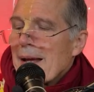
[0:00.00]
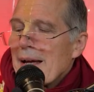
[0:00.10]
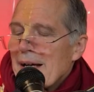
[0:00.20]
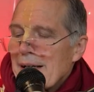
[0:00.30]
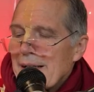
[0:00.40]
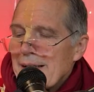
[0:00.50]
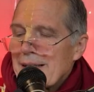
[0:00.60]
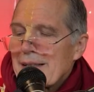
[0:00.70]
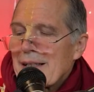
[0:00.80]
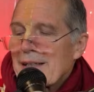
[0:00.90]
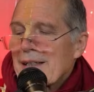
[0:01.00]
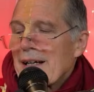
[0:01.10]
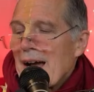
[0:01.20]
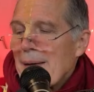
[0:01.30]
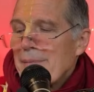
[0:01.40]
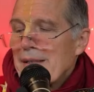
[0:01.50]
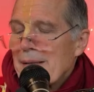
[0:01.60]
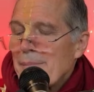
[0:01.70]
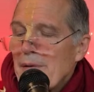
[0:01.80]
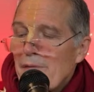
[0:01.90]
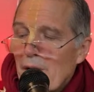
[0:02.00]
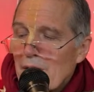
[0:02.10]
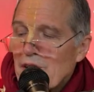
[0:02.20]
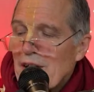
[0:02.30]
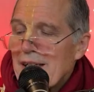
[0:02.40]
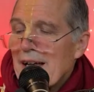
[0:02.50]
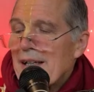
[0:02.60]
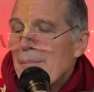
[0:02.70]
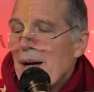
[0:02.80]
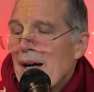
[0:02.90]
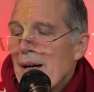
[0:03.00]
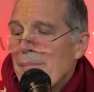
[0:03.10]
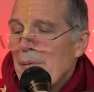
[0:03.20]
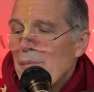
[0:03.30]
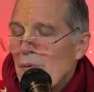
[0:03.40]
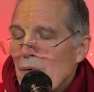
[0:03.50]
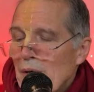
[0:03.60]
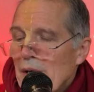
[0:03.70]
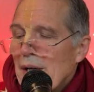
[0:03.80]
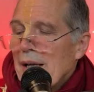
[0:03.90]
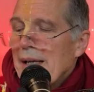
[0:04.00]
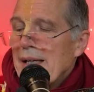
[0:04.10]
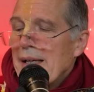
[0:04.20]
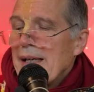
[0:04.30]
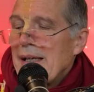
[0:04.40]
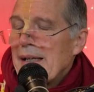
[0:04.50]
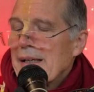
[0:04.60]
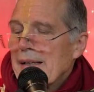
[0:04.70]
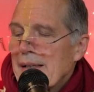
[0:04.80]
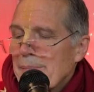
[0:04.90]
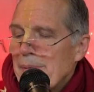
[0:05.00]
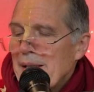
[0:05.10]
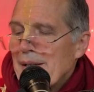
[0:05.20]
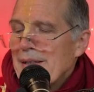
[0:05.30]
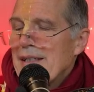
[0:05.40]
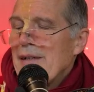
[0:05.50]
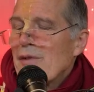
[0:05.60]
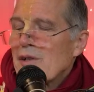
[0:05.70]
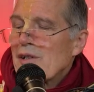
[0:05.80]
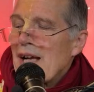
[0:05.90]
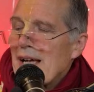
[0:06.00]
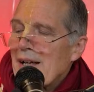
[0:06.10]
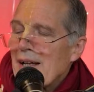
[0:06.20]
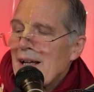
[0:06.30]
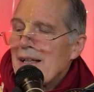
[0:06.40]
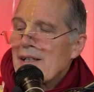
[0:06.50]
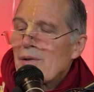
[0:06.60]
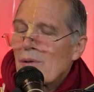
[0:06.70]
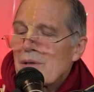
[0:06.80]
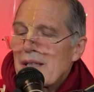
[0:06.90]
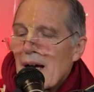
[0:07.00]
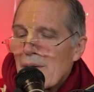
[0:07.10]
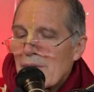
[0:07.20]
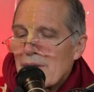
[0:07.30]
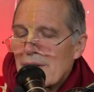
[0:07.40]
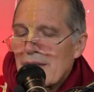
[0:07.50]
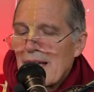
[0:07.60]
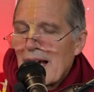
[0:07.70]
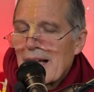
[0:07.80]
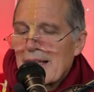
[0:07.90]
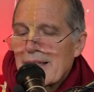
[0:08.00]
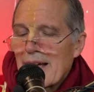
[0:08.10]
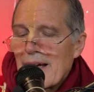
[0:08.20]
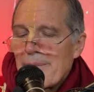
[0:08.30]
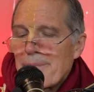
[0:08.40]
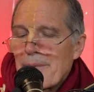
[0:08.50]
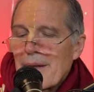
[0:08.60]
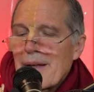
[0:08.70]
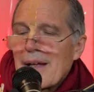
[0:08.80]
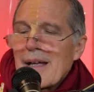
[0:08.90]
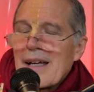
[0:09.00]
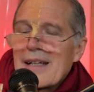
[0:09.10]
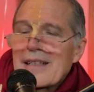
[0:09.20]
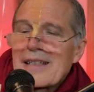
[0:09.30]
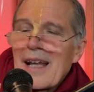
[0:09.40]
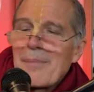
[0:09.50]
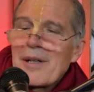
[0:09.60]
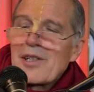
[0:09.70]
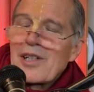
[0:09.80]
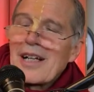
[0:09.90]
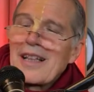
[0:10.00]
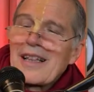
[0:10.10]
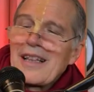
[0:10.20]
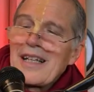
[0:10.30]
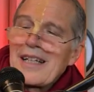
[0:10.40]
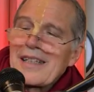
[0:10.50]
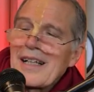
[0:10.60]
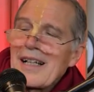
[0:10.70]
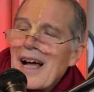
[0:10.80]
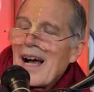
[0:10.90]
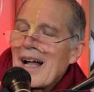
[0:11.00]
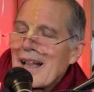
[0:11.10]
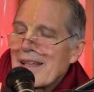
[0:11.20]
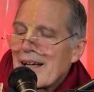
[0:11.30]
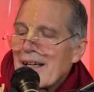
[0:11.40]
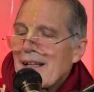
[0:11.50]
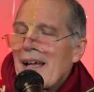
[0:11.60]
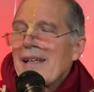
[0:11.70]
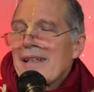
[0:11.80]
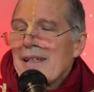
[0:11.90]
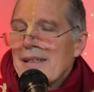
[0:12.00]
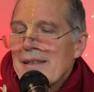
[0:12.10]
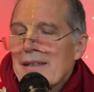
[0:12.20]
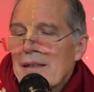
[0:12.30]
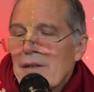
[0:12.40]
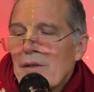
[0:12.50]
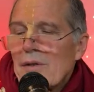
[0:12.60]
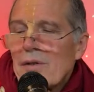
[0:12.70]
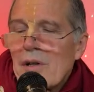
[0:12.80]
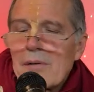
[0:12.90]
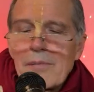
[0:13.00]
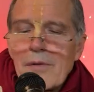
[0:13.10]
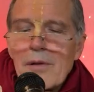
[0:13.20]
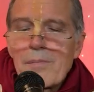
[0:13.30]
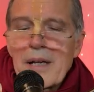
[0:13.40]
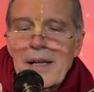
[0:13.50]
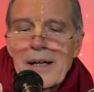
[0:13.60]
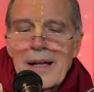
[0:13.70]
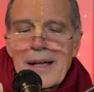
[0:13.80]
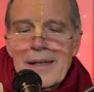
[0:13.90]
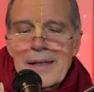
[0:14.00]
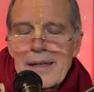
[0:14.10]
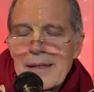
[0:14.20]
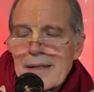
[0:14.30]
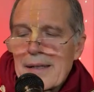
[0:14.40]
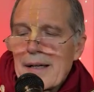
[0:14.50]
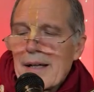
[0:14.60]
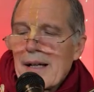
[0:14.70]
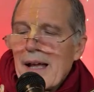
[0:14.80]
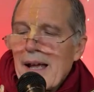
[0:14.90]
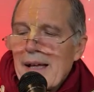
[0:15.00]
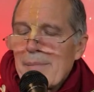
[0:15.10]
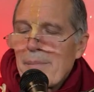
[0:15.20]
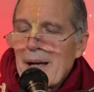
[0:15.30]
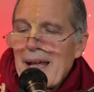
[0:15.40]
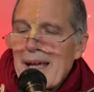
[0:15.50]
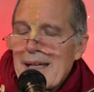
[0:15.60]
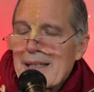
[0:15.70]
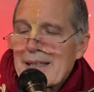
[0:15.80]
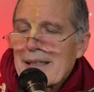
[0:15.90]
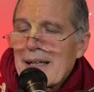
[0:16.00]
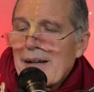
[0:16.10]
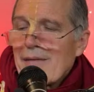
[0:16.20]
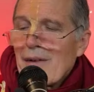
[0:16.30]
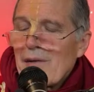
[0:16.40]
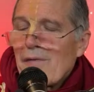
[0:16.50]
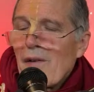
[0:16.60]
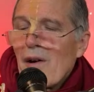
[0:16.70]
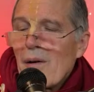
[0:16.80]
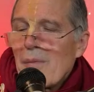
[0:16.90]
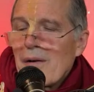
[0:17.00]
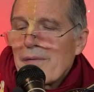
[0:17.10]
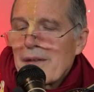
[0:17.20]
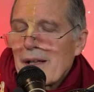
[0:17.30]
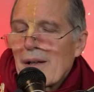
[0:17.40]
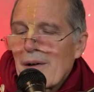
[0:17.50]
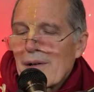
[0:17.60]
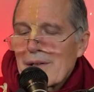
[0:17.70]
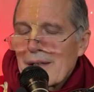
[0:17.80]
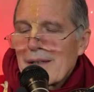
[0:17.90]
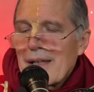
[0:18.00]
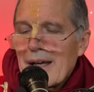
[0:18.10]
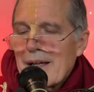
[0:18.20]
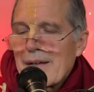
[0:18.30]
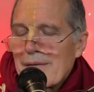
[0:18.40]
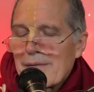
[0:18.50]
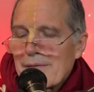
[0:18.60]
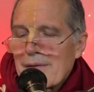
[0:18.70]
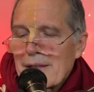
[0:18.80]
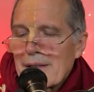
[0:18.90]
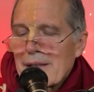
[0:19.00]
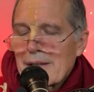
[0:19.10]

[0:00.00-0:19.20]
Uh, it is described that before Chaitanya Mahaprabhu he, he, appearance, he would regularly go down to the altar, establish a little altar like this, you know, not, not bigger, like this, and place one form of the Lord there, one